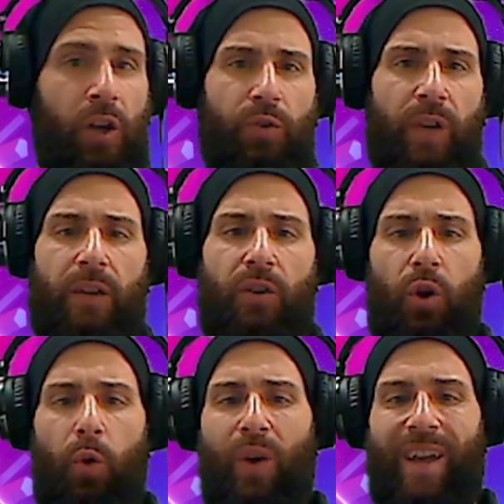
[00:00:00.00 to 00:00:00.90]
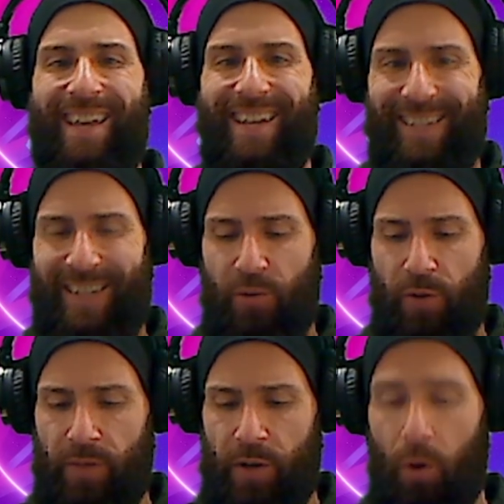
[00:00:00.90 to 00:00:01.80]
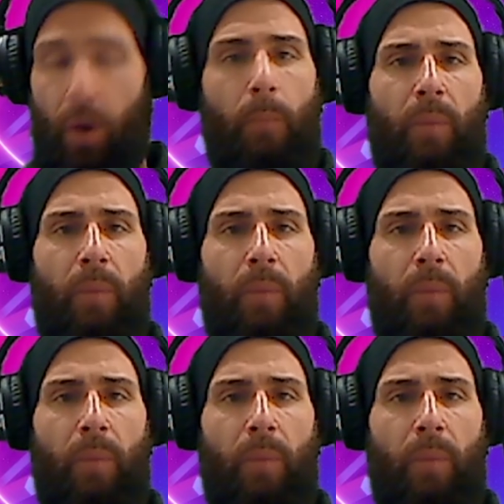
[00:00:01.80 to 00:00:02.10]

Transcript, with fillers: today no history video,